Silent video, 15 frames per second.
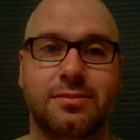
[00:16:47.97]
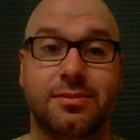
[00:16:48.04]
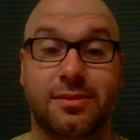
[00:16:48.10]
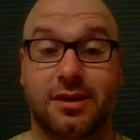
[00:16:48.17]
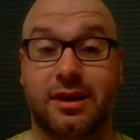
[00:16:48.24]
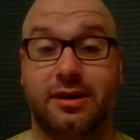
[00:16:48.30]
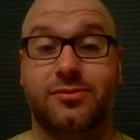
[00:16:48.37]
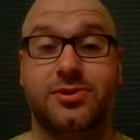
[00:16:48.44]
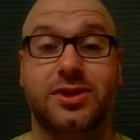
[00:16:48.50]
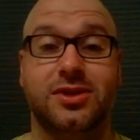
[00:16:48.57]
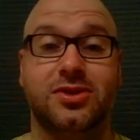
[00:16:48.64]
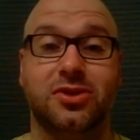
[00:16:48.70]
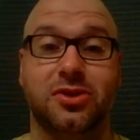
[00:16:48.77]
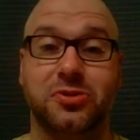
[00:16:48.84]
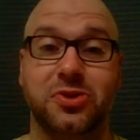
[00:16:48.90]
And the
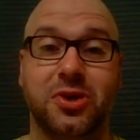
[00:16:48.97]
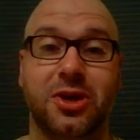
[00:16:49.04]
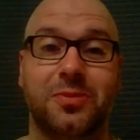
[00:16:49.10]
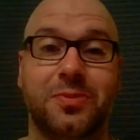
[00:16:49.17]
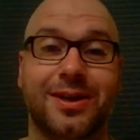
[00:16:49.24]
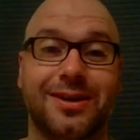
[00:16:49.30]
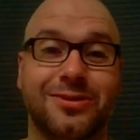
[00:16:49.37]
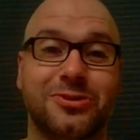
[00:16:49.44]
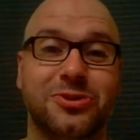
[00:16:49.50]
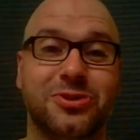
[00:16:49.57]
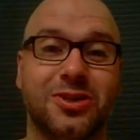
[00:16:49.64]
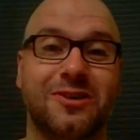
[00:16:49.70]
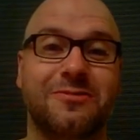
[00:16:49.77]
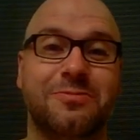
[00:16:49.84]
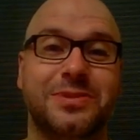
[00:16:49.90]
conversation goes on about other
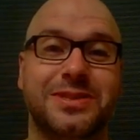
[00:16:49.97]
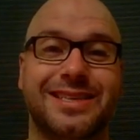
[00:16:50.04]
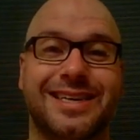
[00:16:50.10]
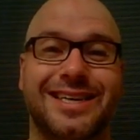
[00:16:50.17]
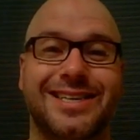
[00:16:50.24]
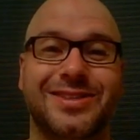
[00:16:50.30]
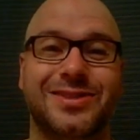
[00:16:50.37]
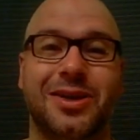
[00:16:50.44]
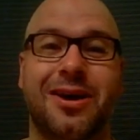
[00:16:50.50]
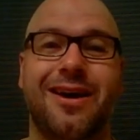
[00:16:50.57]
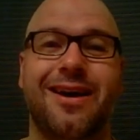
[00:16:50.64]
stuff besides